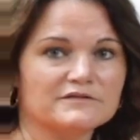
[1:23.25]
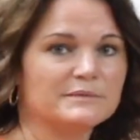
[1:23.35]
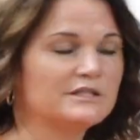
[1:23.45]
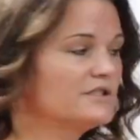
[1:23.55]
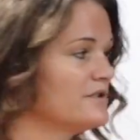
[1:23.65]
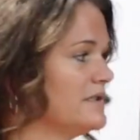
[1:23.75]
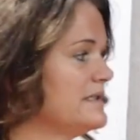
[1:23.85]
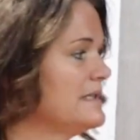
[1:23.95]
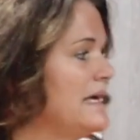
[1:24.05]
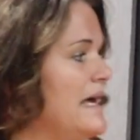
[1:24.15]
from
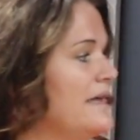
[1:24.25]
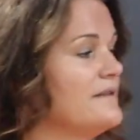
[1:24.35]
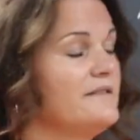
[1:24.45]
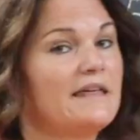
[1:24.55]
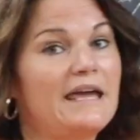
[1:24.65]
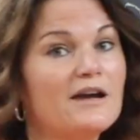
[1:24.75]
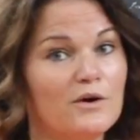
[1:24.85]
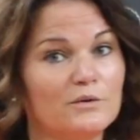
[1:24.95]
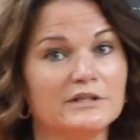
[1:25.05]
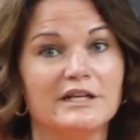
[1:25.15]
insurance, that they
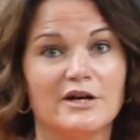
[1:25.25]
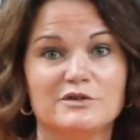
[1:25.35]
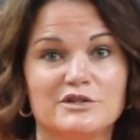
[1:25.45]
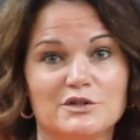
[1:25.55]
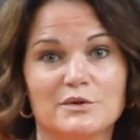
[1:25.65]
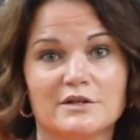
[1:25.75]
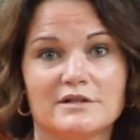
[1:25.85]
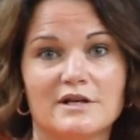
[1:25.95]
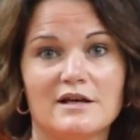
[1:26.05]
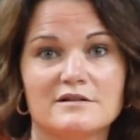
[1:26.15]
only owe
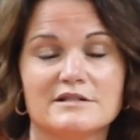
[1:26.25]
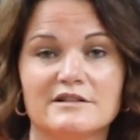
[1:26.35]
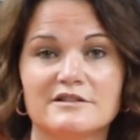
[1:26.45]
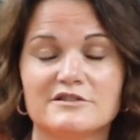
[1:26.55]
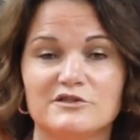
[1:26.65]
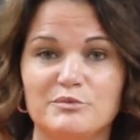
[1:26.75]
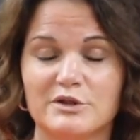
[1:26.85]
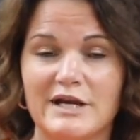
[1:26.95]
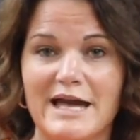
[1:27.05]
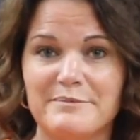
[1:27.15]
$200, and they're
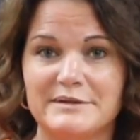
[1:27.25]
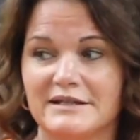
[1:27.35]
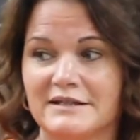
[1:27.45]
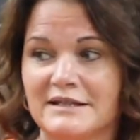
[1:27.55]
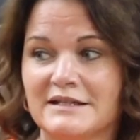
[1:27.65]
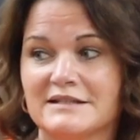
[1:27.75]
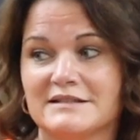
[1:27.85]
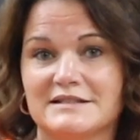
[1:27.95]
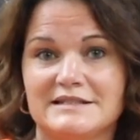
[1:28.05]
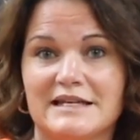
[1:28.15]
super happy
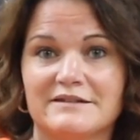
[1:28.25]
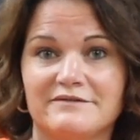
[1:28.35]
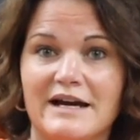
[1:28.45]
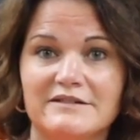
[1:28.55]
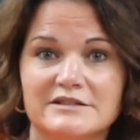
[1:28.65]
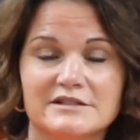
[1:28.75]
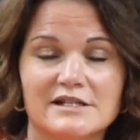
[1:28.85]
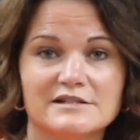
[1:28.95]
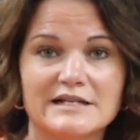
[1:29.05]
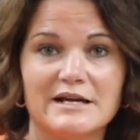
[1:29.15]
because instead of
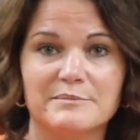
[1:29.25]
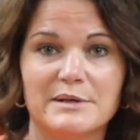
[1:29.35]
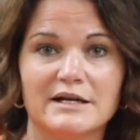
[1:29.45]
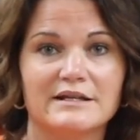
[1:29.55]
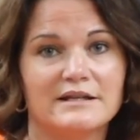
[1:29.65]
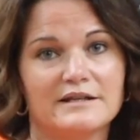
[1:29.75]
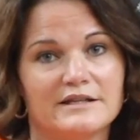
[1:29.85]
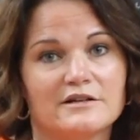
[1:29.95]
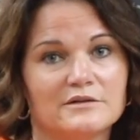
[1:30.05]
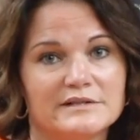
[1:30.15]
$500 out of pocket,
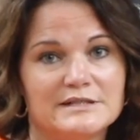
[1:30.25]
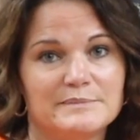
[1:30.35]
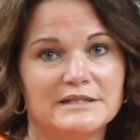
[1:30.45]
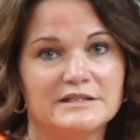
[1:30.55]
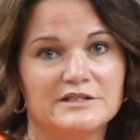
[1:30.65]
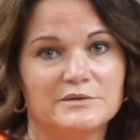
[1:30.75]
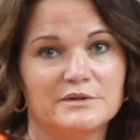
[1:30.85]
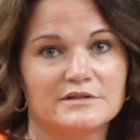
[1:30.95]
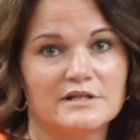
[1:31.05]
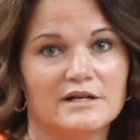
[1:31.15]
they're only spending
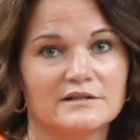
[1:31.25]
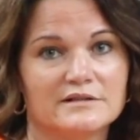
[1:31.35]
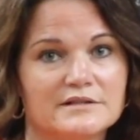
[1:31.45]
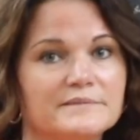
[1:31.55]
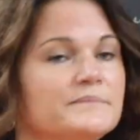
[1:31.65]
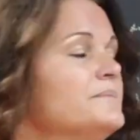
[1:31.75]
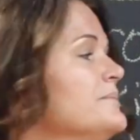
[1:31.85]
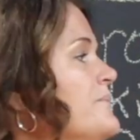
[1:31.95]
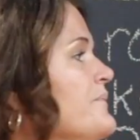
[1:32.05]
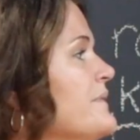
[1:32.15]
$200.
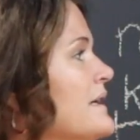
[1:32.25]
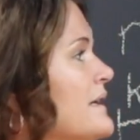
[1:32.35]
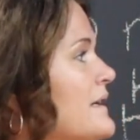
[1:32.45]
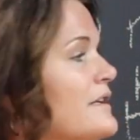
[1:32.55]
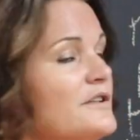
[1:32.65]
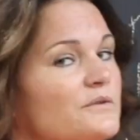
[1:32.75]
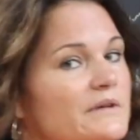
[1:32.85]
The